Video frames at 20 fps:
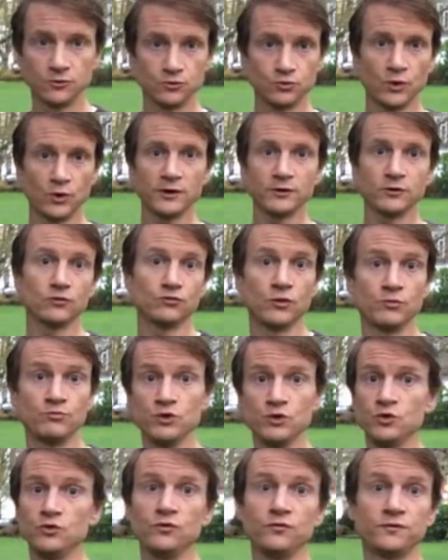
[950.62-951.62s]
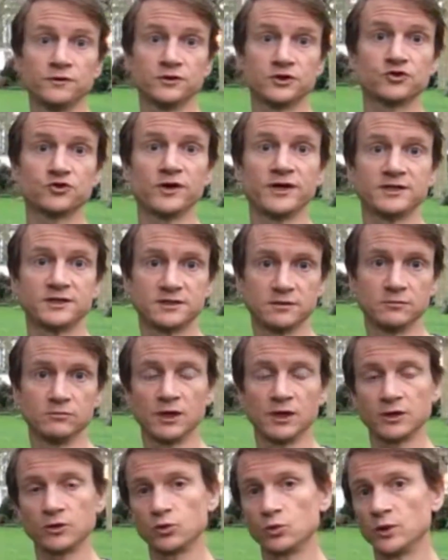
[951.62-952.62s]
why not remove the stress that
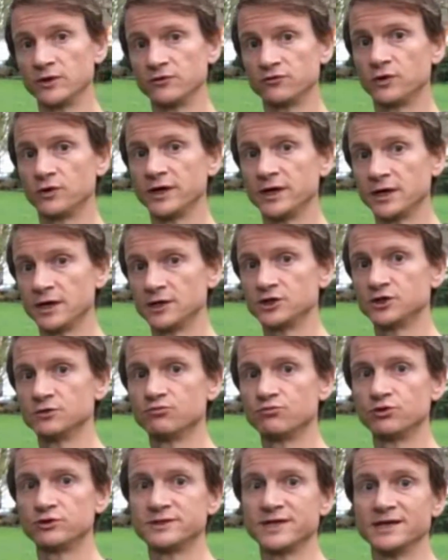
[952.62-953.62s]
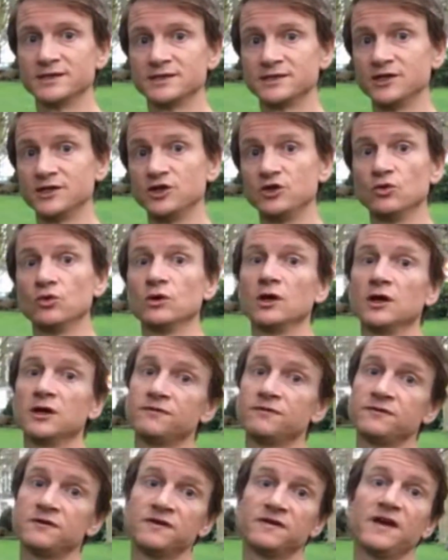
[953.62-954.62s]
microwave radiation presents in your
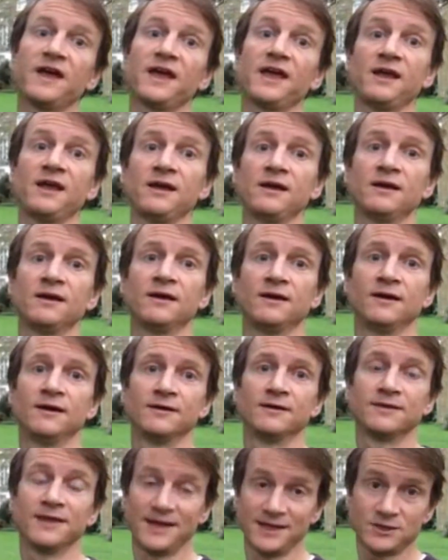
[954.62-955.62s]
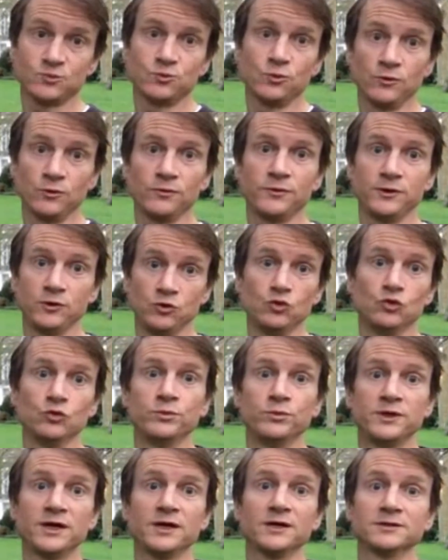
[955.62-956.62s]
life today? That's what the
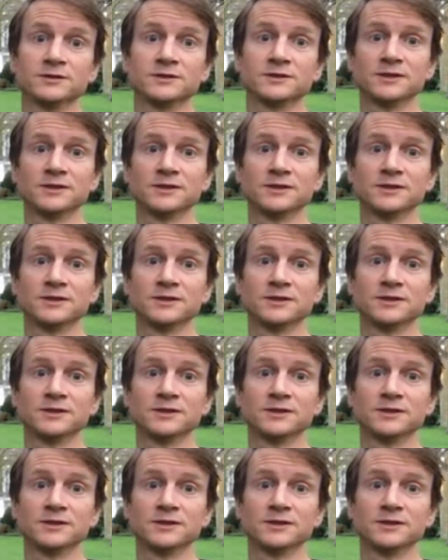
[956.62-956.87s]
ORB does.